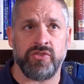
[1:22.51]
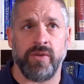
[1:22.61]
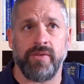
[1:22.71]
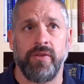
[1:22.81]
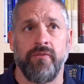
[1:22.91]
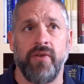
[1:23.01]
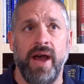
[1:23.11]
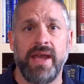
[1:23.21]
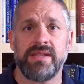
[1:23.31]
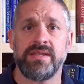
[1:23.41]
sort of
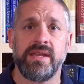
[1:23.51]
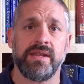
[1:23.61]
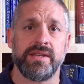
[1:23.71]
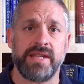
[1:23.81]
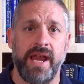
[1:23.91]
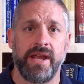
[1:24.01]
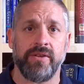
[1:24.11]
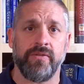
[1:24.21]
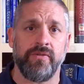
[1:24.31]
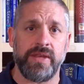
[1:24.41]
divides the
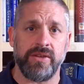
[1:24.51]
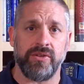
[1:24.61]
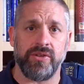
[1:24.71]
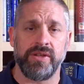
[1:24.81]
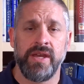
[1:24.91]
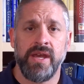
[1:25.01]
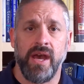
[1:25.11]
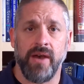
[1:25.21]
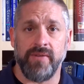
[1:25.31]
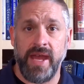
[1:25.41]
entire field
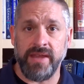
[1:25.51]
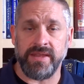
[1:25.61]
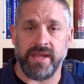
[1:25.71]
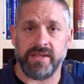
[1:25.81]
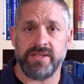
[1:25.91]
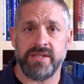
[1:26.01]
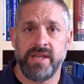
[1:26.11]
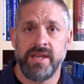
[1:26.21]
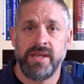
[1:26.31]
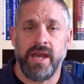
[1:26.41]
of ethics,